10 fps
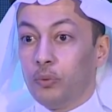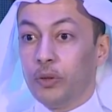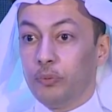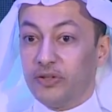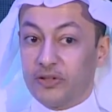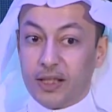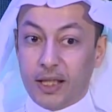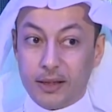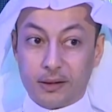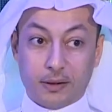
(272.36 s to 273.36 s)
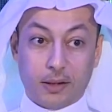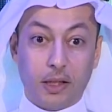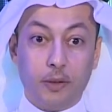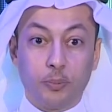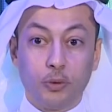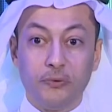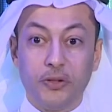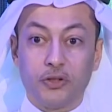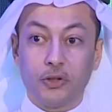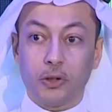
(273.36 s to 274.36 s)
when we start the
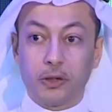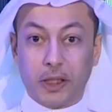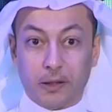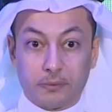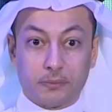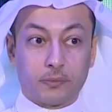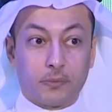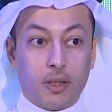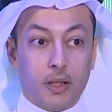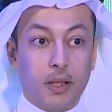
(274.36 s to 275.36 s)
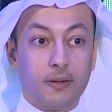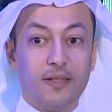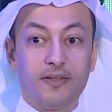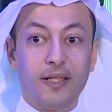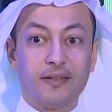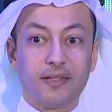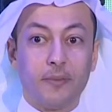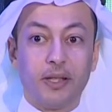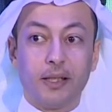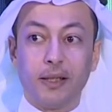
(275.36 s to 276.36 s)
improving journey, it is not
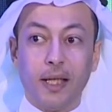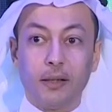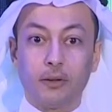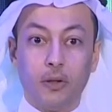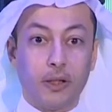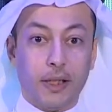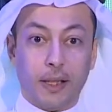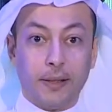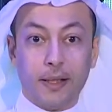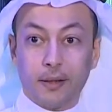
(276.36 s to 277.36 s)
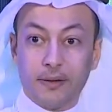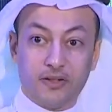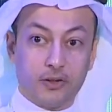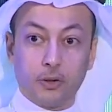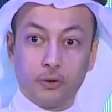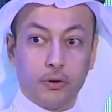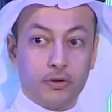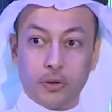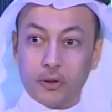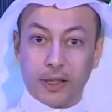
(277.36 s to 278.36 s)
something like, okay, I like this
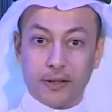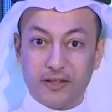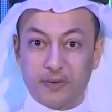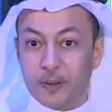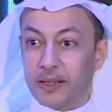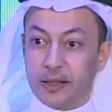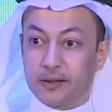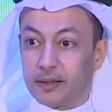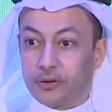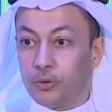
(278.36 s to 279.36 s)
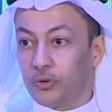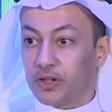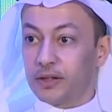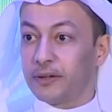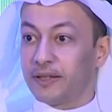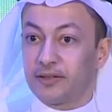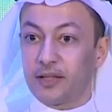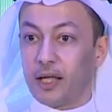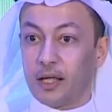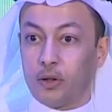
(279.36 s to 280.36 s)
technology, okay, let's bring it and use
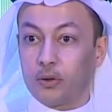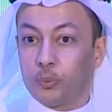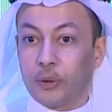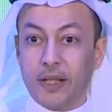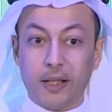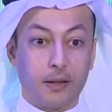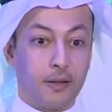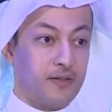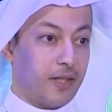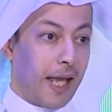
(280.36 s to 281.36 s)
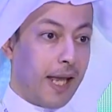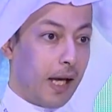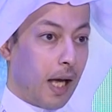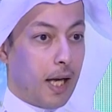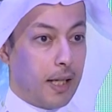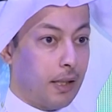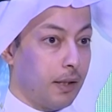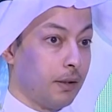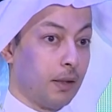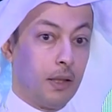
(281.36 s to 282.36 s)
it, or we like this
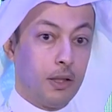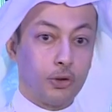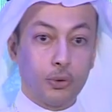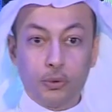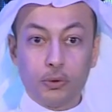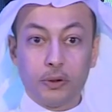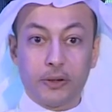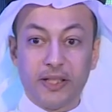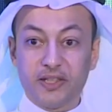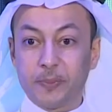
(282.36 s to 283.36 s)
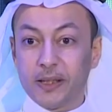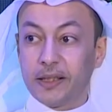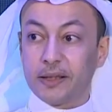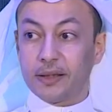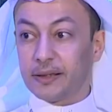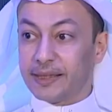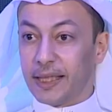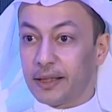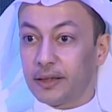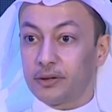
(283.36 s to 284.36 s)
AI tool, let's bring it and
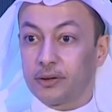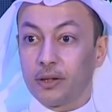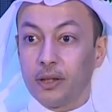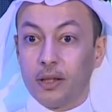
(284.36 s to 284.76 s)
take it.